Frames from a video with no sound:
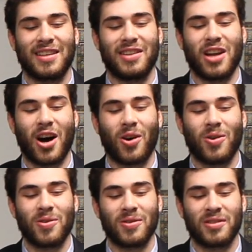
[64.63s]

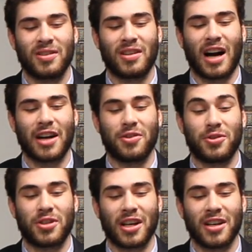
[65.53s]
No. Are you
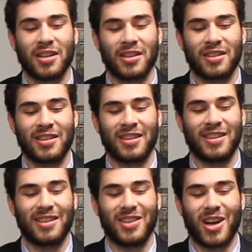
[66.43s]
sure?
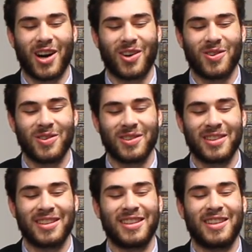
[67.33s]
No.
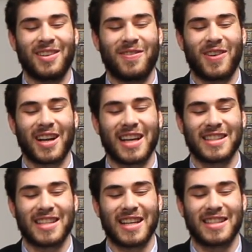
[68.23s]
Fuck it,
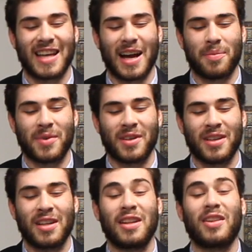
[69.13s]
said Sam.
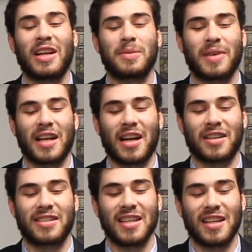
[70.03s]
Let's begin our
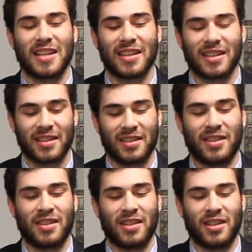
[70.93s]
scene.
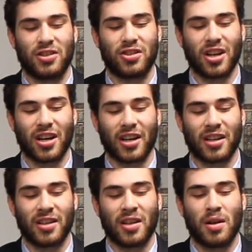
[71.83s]
Sure,
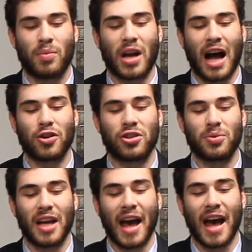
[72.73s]
but how should
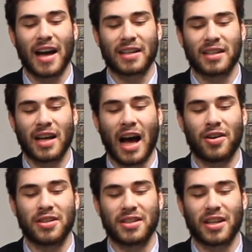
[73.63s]
we act? How
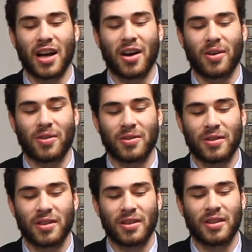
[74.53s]
does it go?
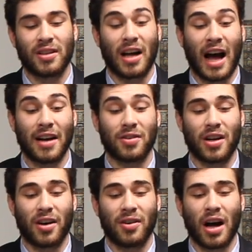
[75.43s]
I don't
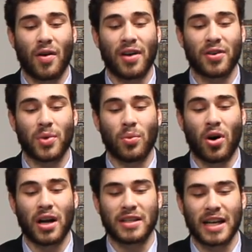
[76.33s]
know, however we
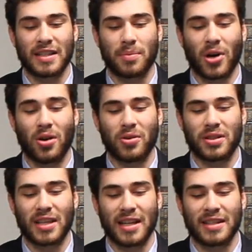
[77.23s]
want, I suppose,
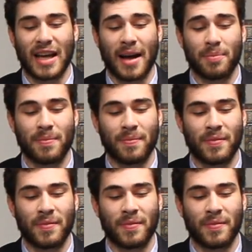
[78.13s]
said Sam.